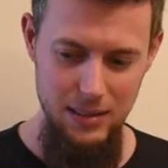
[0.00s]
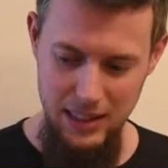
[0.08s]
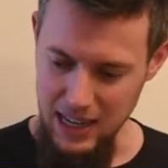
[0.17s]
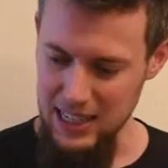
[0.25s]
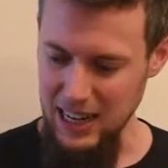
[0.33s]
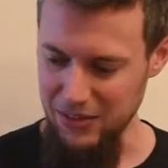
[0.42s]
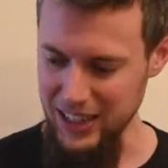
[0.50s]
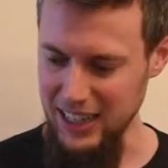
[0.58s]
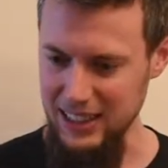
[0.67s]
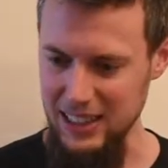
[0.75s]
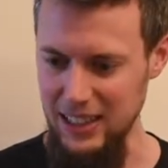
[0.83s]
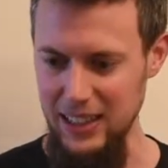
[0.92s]
These haven't
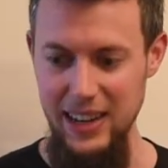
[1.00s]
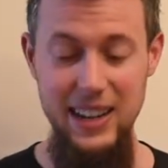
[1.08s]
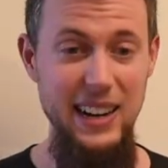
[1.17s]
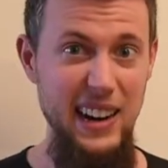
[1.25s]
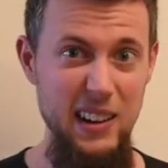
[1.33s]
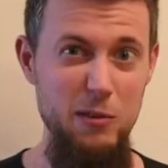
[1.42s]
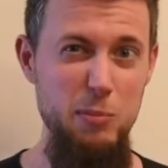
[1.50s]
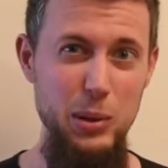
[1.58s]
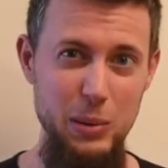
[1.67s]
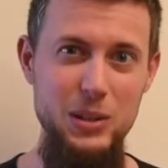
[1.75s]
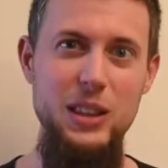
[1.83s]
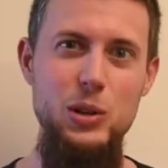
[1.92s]
got there yet, and I have put
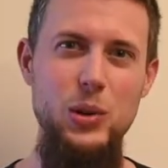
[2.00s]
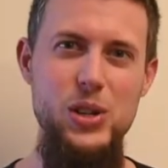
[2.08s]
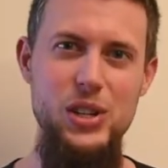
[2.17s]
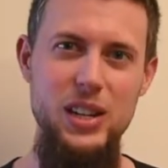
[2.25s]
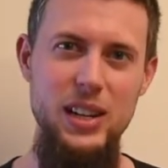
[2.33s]
them to the torture